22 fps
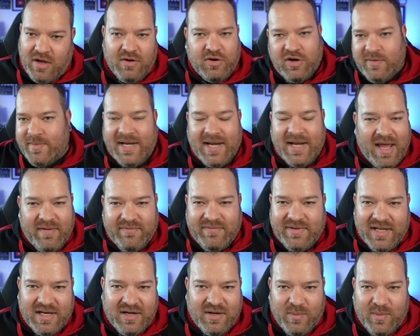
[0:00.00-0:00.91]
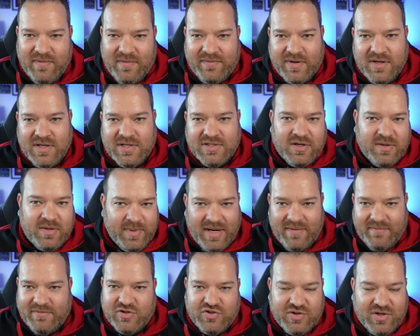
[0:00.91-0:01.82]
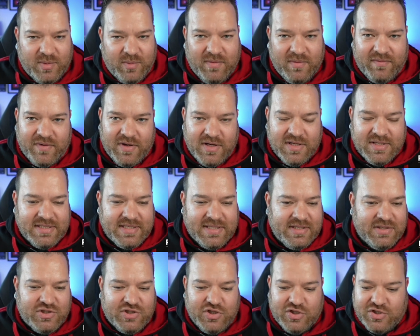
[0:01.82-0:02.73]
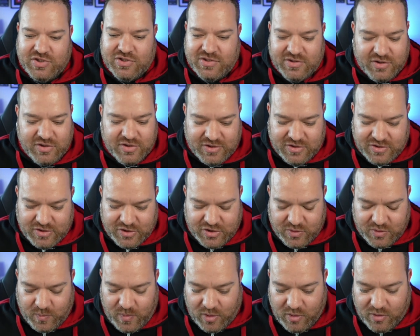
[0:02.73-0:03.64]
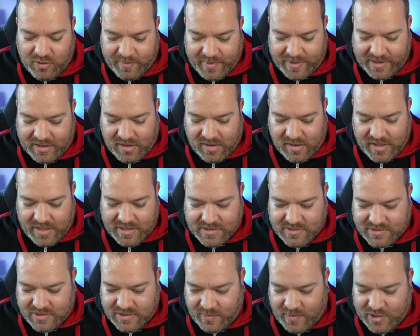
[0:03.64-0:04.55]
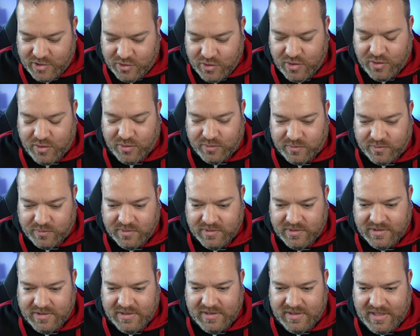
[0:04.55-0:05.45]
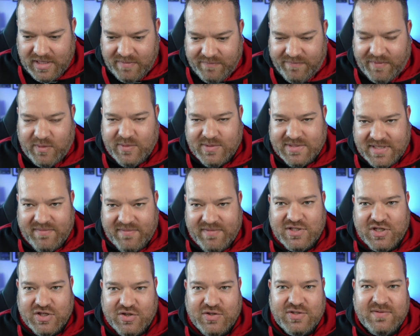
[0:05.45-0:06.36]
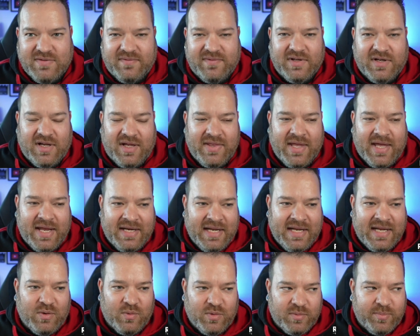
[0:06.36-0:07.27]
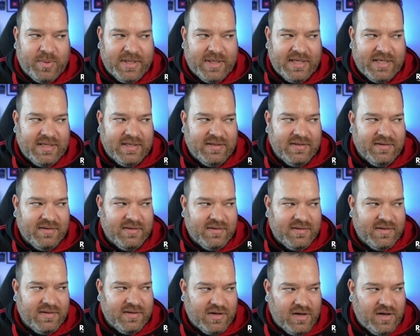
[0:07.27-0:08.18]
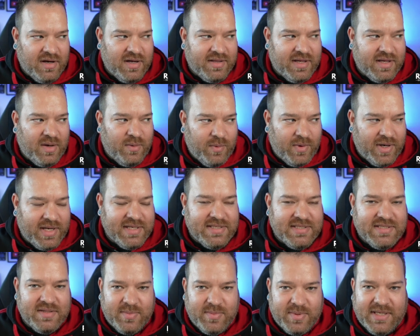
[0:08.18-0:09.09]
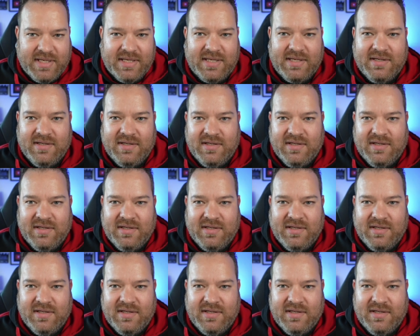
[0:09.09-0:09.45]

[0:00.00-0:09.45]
come and have dinner with us, come and have a drink with us. He's just such a welcoming guy. And so I knew if I was ever to do something like that, Nick would be the guy that I wanted to be